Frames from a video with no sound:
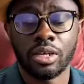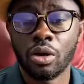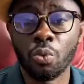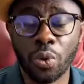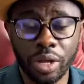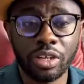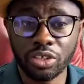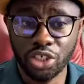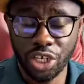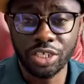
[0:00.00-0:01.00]
will not
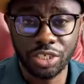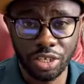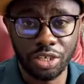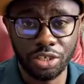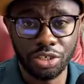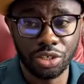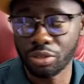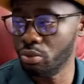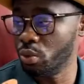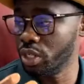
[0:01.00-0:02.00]
change the
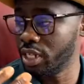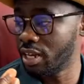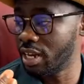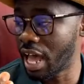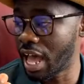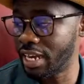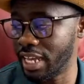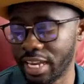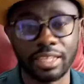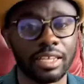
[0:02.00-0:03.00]
issue, will not add
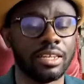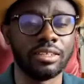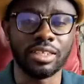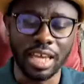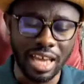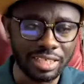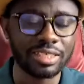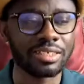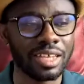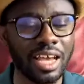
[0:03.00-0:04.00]
anything.
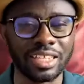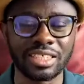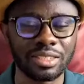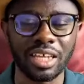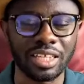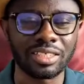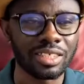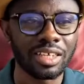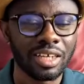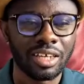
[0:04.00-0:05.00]
Yes, uh, it's it's
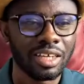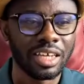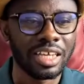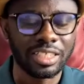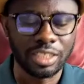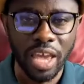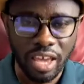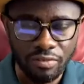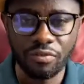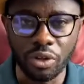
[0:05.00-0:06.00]
it's
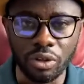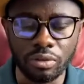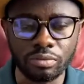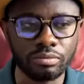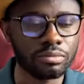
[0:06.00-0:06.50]
painful.